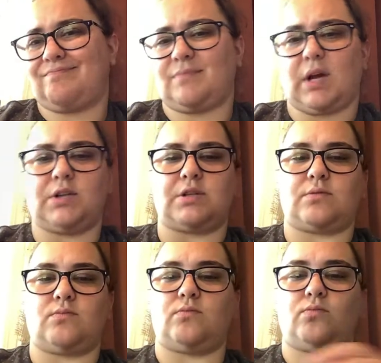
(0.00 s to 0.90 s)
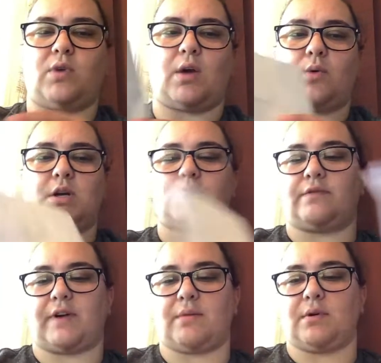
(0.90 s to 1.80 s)
I'll just, when I wash the
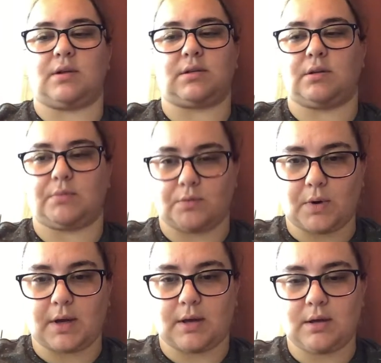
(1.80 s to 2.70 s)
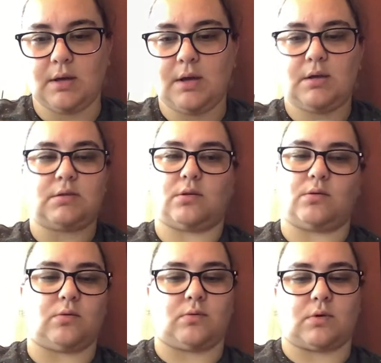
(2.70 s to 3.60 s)
fabric, it's gonna be white.
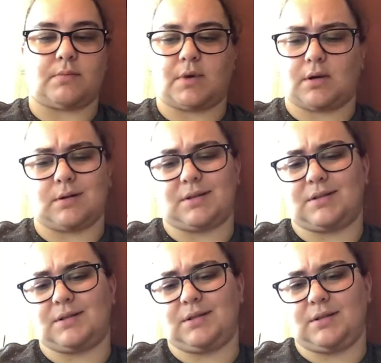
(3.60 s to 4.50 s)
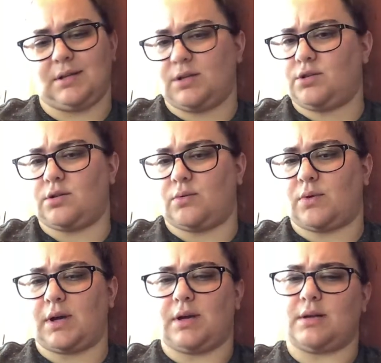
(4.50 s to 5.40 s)
So I'm not gonna stitch the
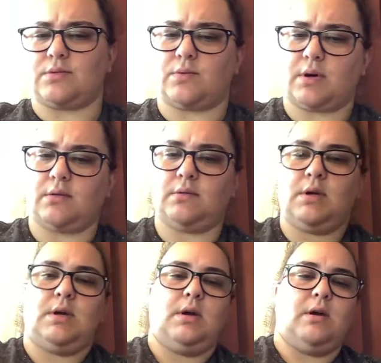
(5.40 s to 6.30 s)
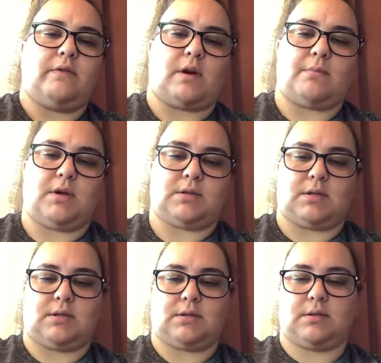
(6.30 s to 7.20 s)
white as well. that makes
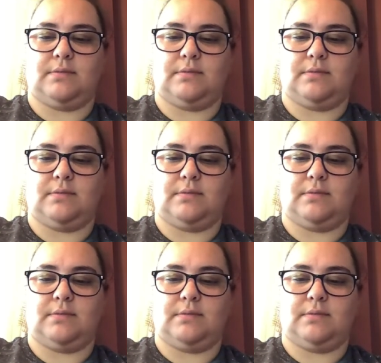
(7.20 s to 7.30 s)
sense.